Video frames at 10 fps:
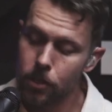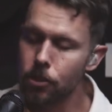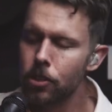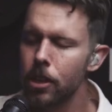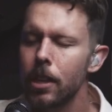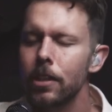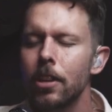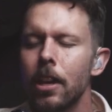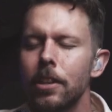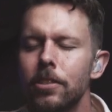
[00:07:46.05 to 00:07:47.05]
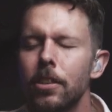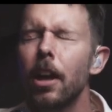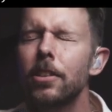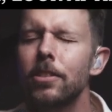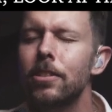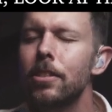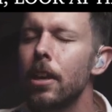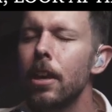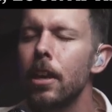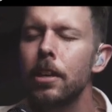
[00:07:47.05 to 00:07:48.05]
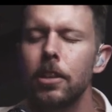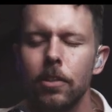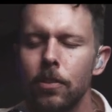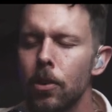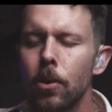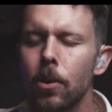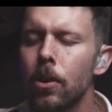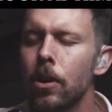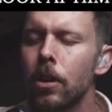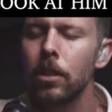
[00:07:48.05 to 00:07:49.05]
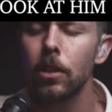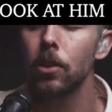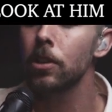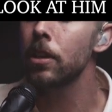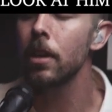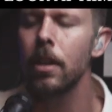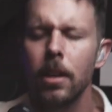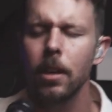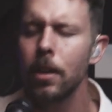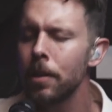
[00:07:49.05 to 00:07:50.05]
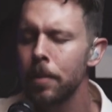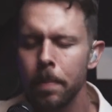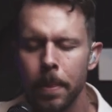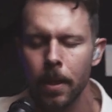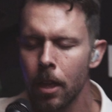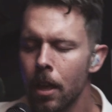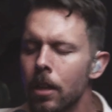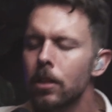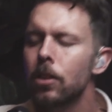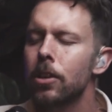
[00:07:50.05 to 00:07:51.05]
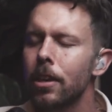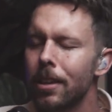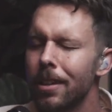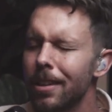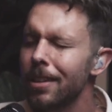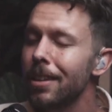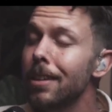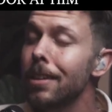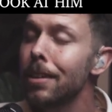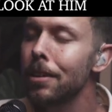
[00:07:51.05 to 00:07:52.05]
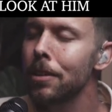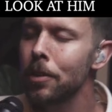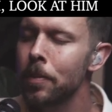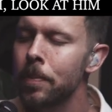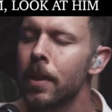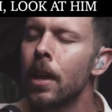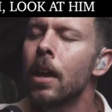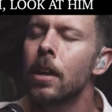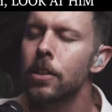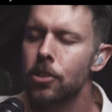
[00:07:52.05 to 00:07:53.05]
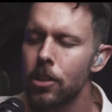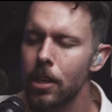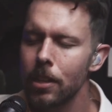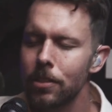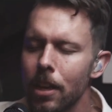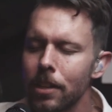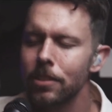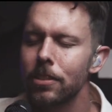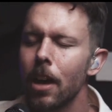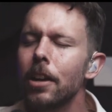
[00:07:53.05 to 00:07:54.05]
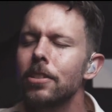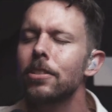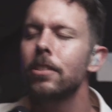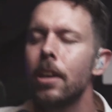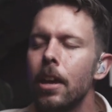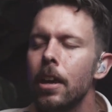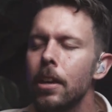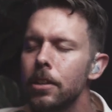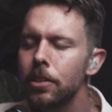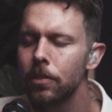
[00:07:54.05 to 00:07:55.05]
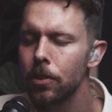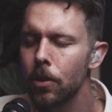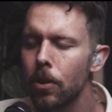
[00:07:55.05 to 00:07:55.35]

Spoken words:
Jesus, our Savior, look at Him, look at Him. Jesus, our Savior.